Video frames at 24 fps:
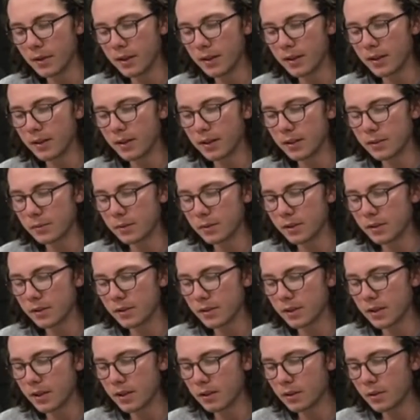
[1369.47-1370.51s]
But this
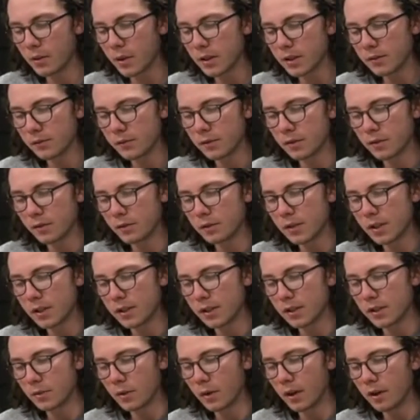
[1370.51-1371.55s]
person said, question for
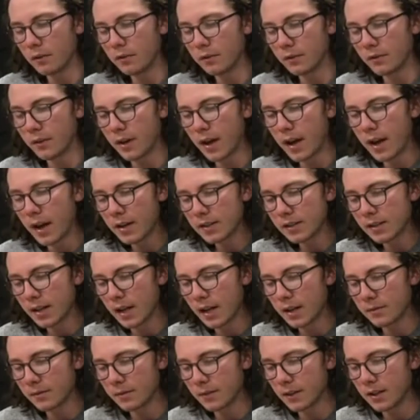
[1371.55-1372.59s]
Tuesdays at 12. If I ask
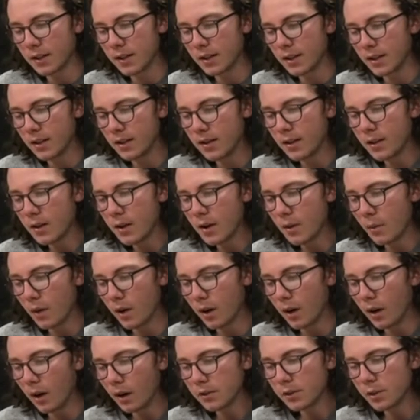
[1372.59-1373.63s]
God for healing
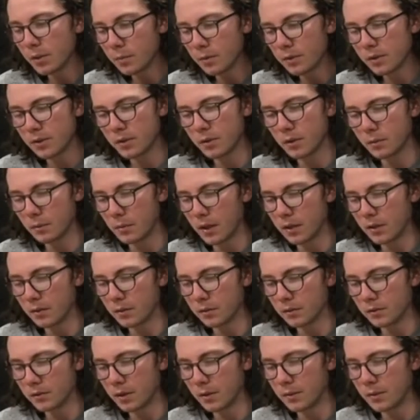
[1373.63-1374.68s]
while also pursuing
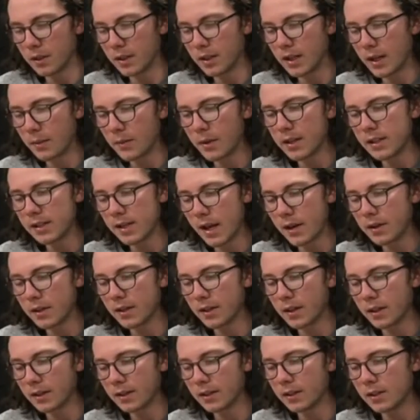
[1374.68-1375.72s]
medical treatment, am I
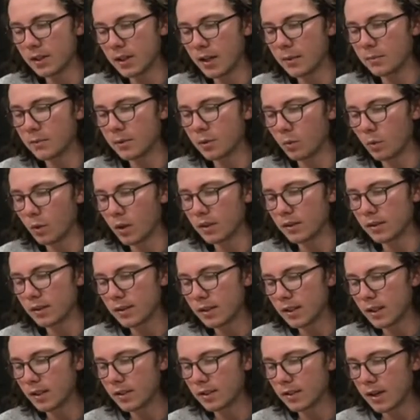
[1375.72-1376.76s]
doubting like the James
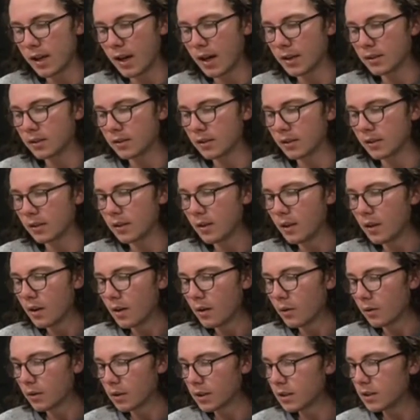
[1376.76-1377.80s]
1:6 asker?
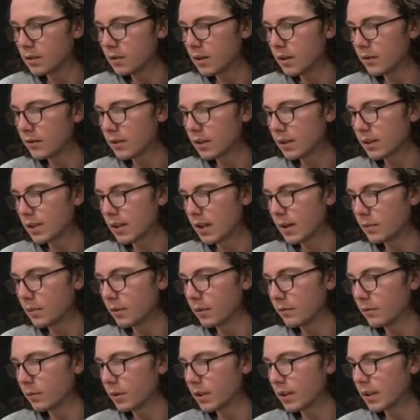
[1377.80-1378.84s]
Or can you give an
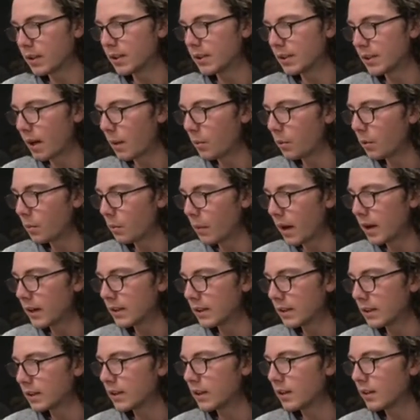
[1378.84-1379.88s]
example of what a
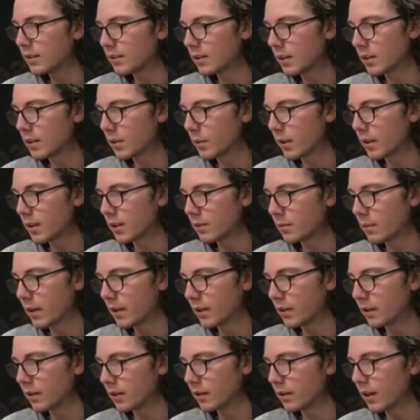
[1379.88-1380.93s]
double-minded situation
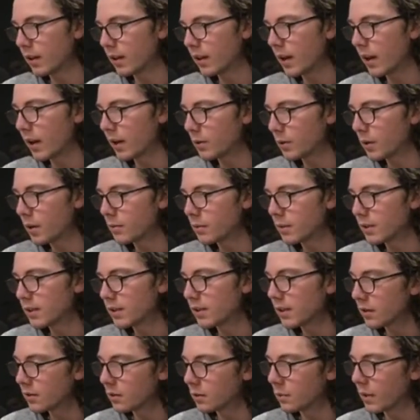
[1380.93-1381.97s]
might look like? How do I be
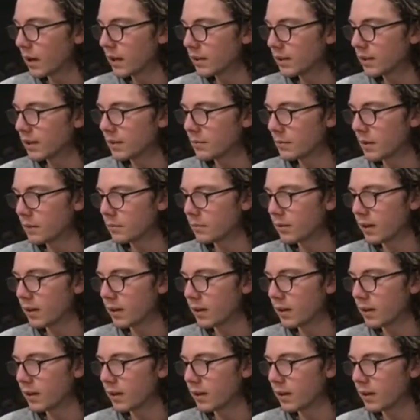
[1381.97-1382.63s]
single-minded in my